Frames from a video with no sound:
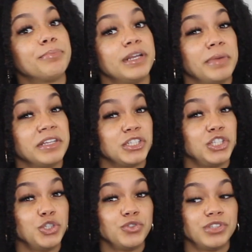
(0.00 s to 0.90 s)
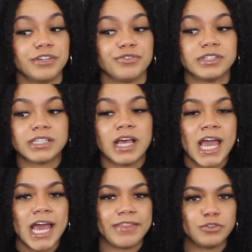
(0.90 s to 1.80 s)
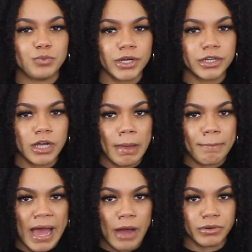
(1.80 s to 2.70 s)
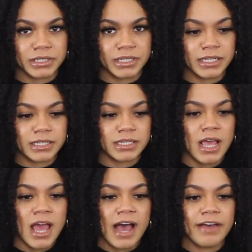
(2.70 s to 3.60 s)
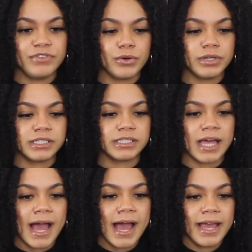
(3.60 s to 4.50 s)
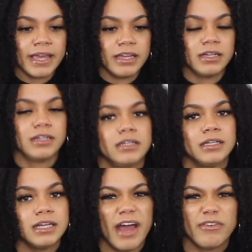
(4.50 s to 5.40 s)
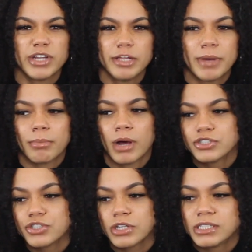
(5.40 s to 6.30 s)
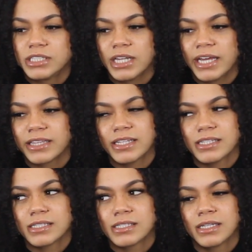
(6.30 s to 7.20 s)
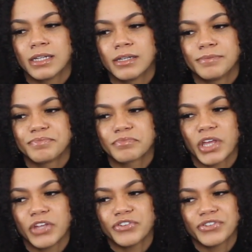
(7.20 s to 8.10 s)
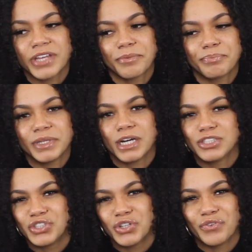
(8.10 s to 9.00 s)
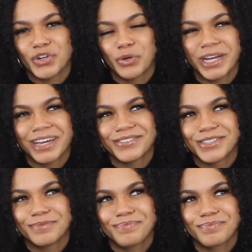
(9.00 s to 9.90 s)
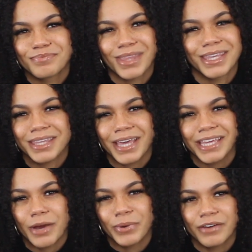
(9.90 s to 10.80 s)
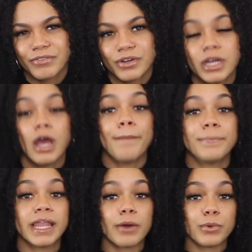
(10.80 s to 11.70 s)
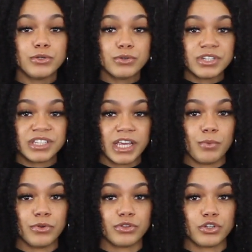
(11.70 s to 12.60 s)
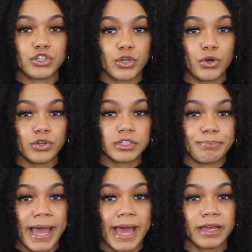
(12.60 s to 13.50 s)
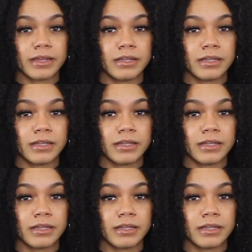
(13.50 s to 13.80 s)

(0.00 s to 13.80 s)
but it makes a huge difference, and that's working on my power stance. I've noticed that I have really bad posture. I'll sit like this and just like be hunched over or whatever. Yeah, whatever. But like when you sit with your shoulders back,